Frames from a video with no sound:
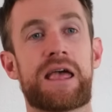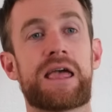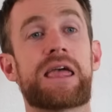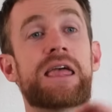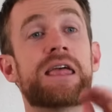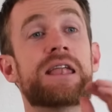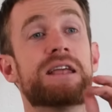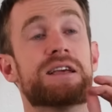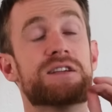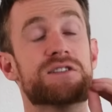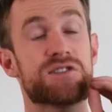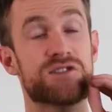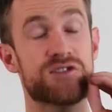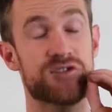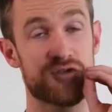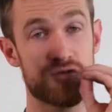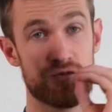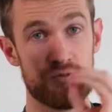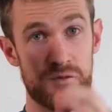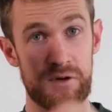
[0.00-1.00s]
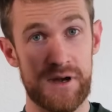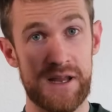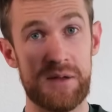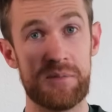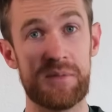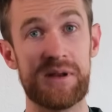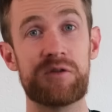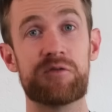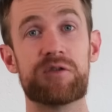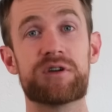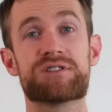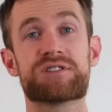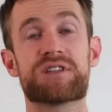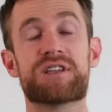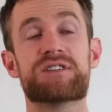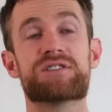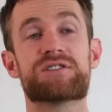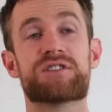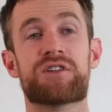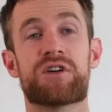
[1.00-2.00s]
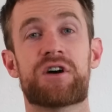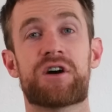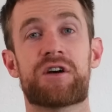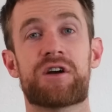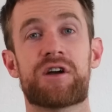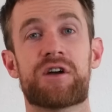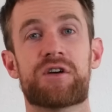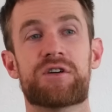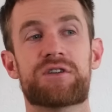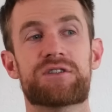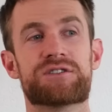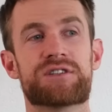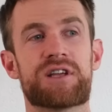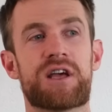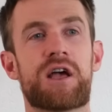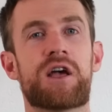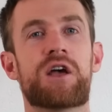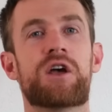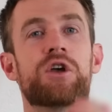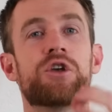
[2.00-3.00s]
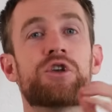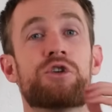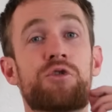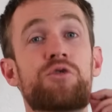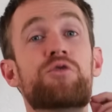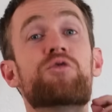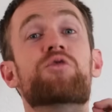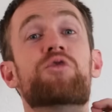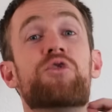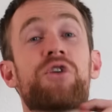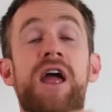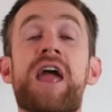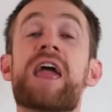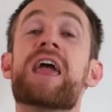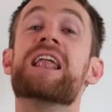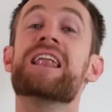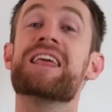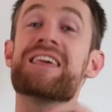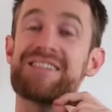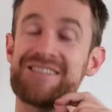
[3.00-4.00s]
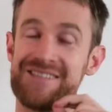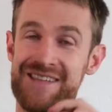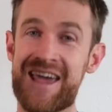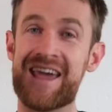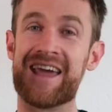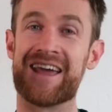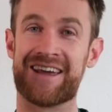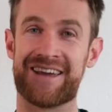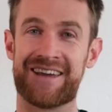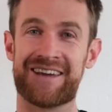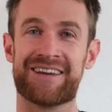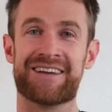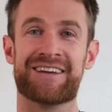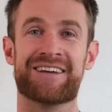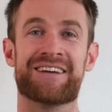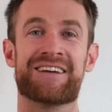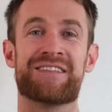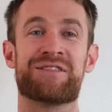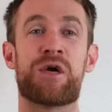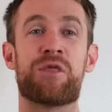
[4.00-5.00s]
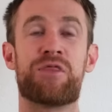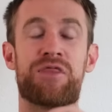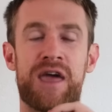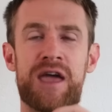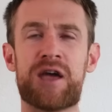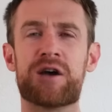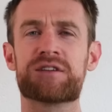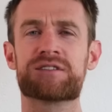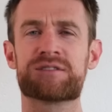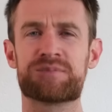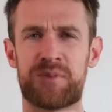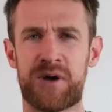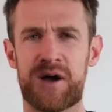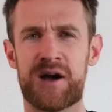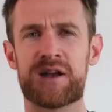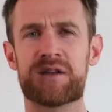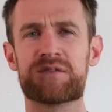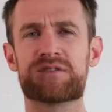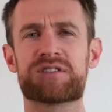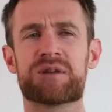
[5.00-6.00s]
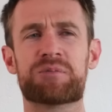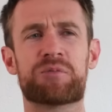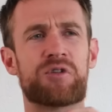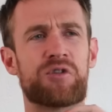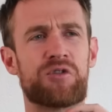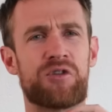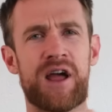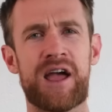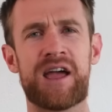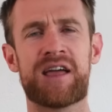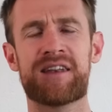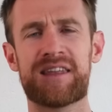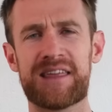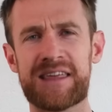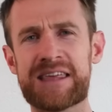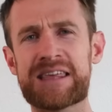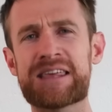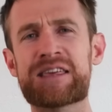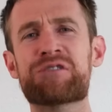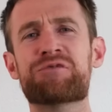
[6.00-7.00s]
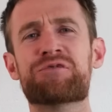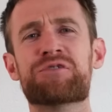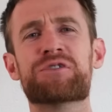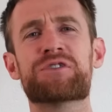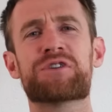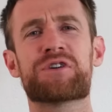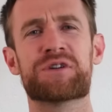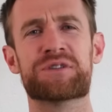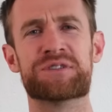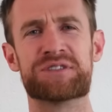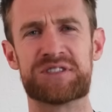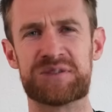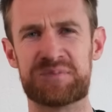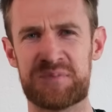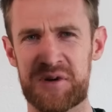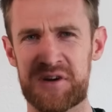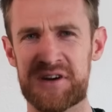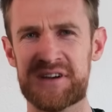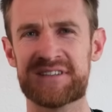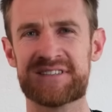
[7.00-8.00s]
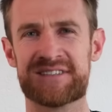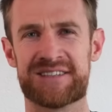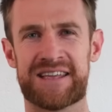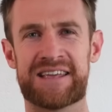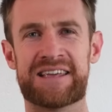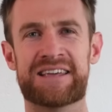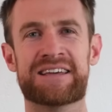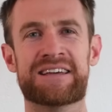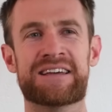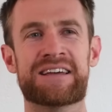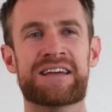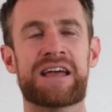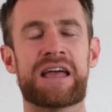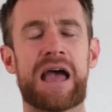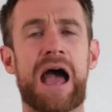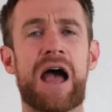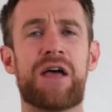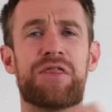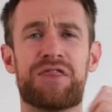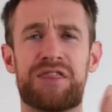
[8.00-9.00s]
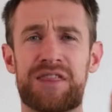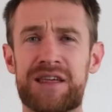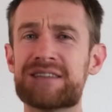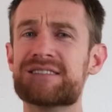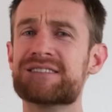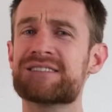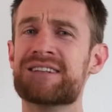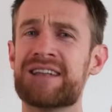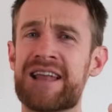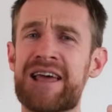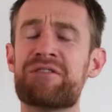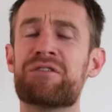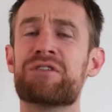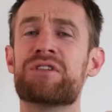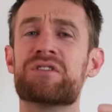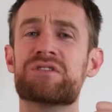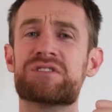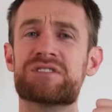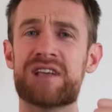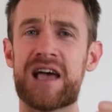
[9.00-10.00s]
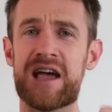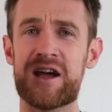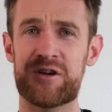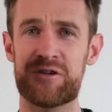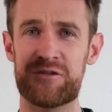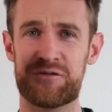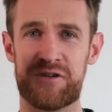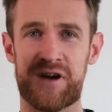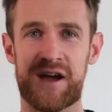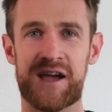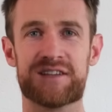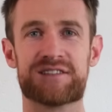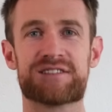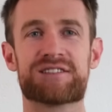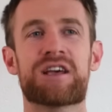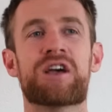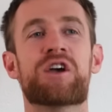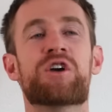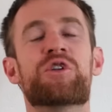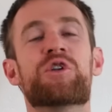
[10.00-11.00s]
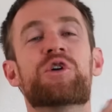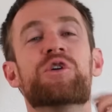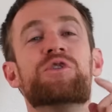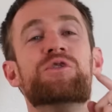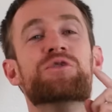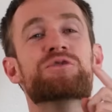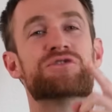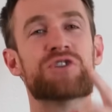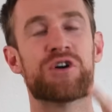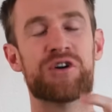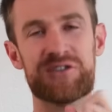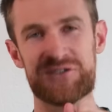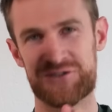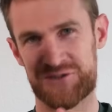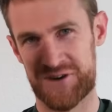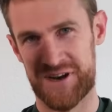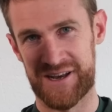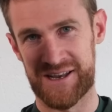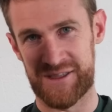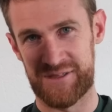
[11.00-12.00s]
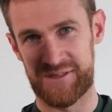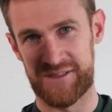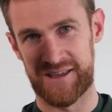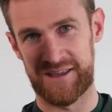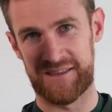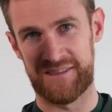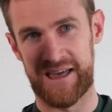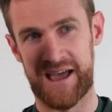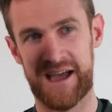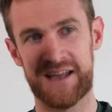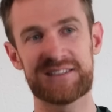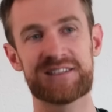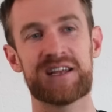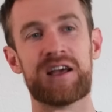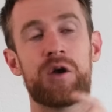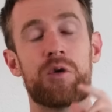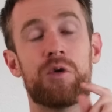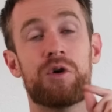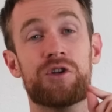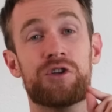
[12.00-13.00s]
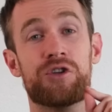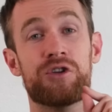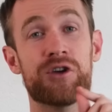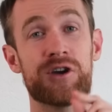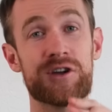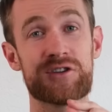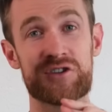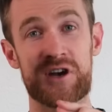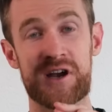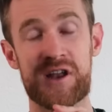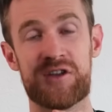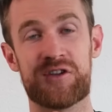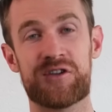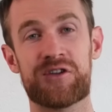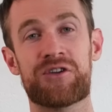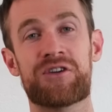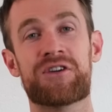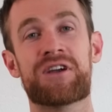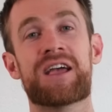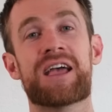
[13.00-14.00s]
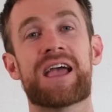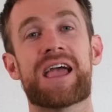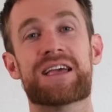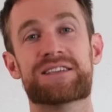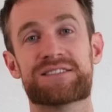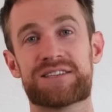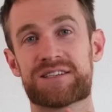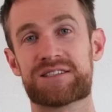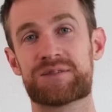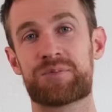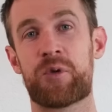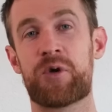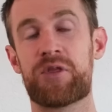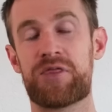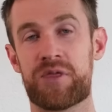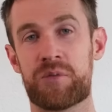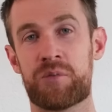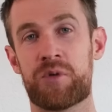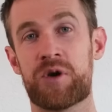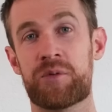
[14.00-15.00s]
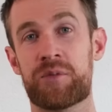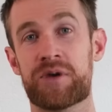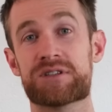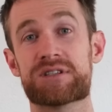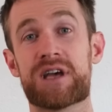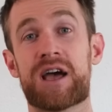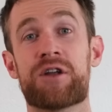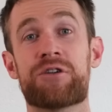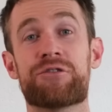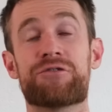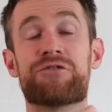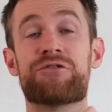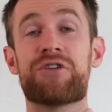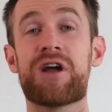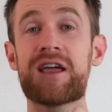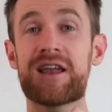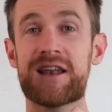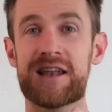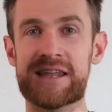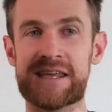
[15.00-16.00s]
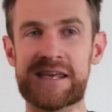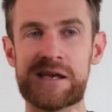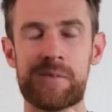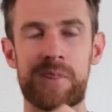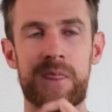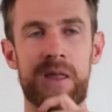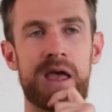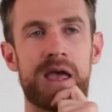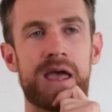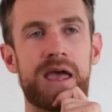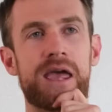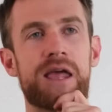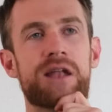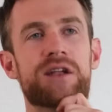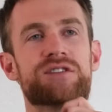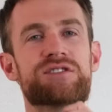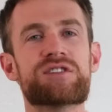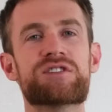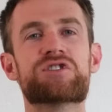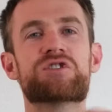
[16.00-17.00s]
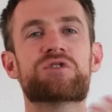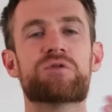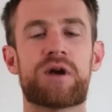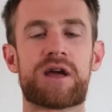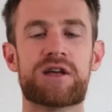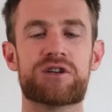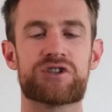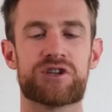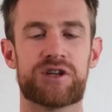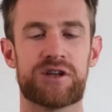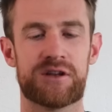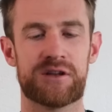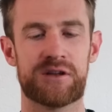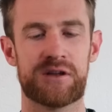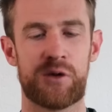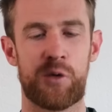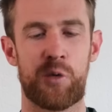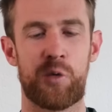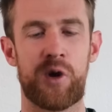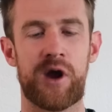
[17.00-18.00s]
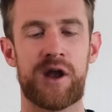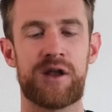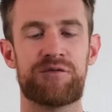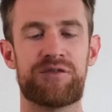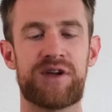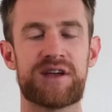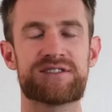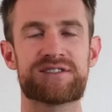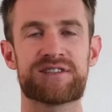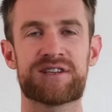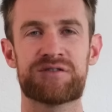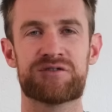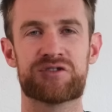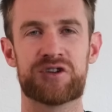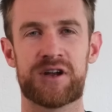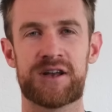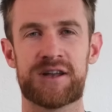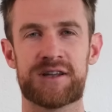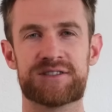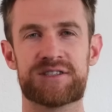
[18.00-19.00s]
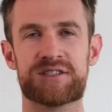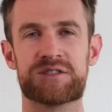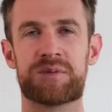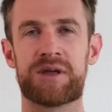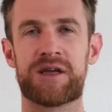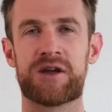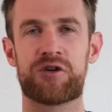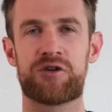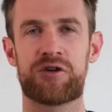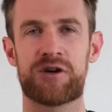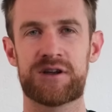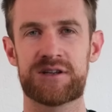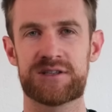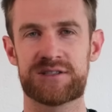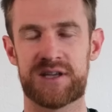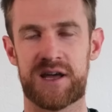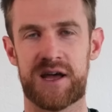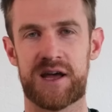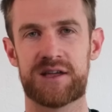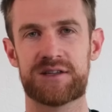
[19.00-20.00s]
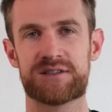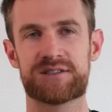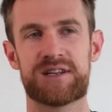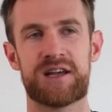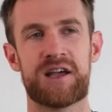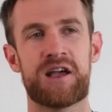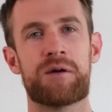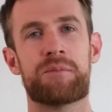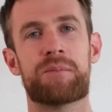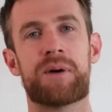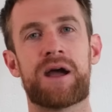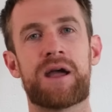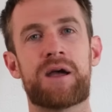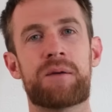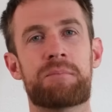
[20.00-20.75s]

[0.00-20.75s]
in extremely risky scenarios. You really think that they are part of some grand evil conspiracy at this level of sacrifice? No, you don't really think that. What you're trying to do is exploit the moment. And frankly, in a situation where an investigative journalist is being criticized by a